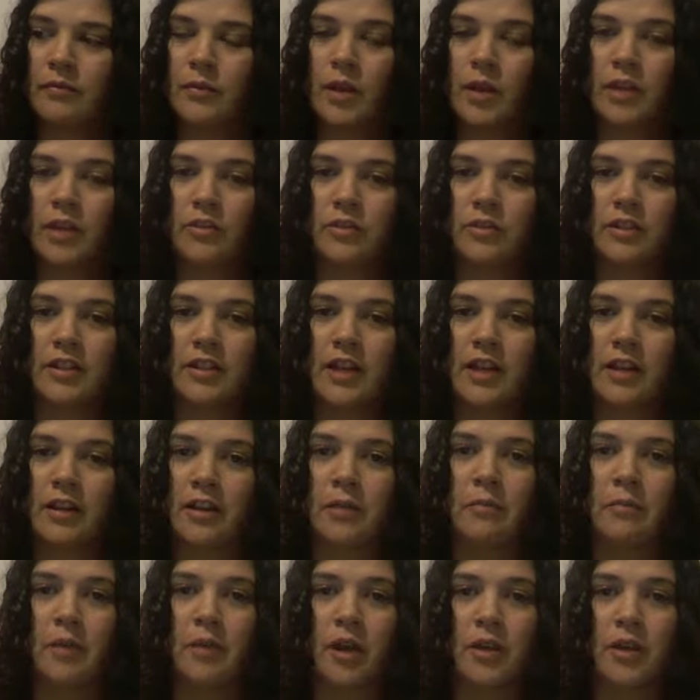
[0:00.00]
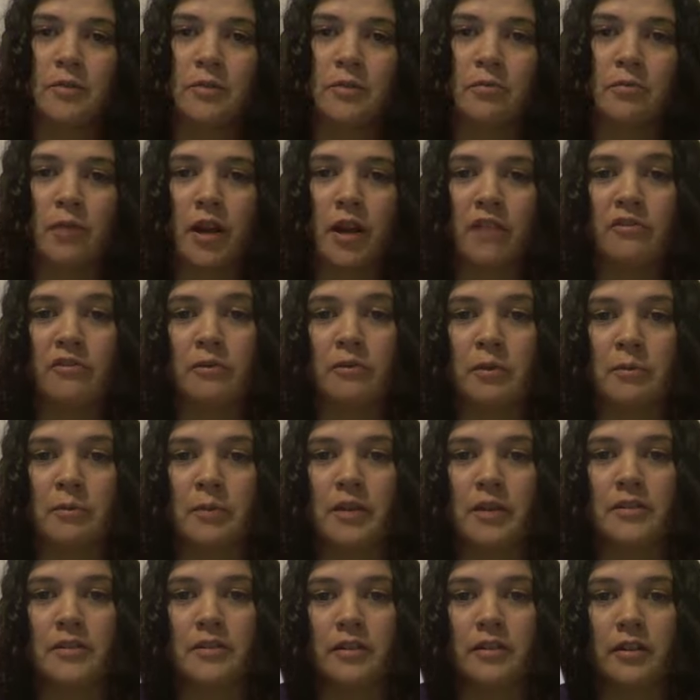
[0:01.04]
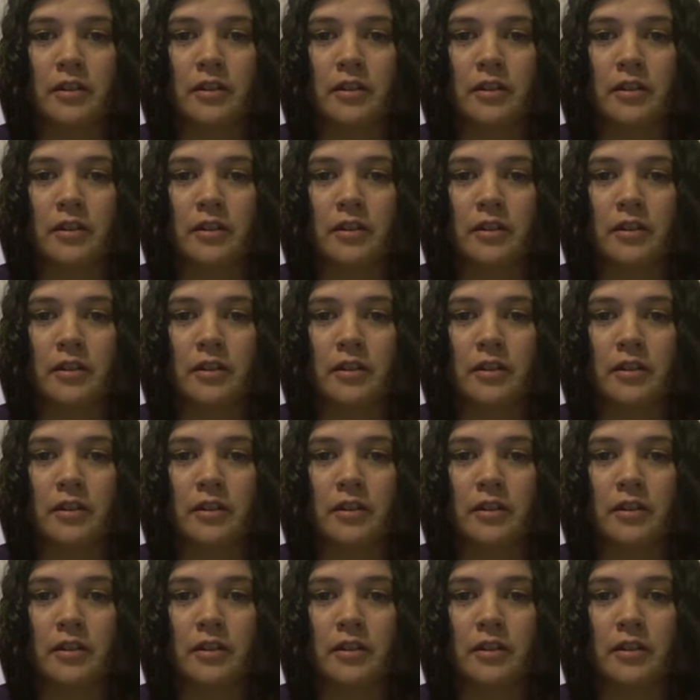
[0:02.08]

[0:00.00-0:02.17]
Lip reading: I use it daily. My husband bought it for me basically